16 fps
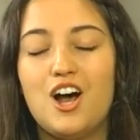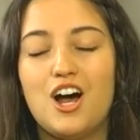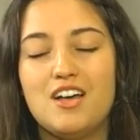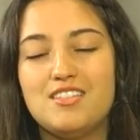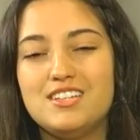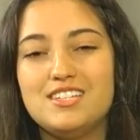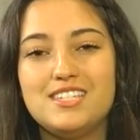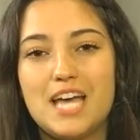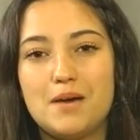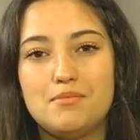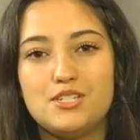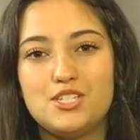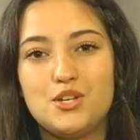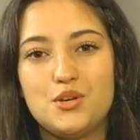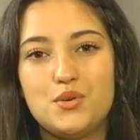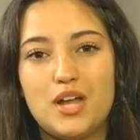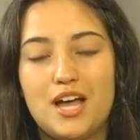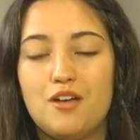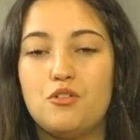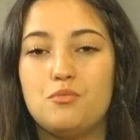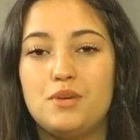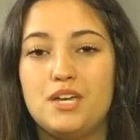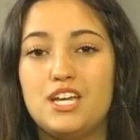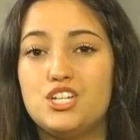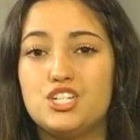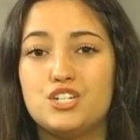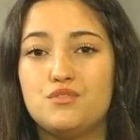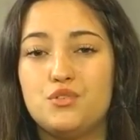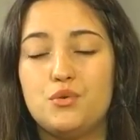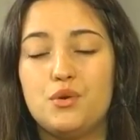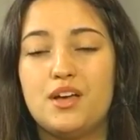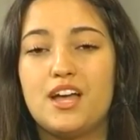On this episode, I will be
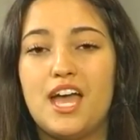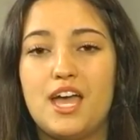interviewing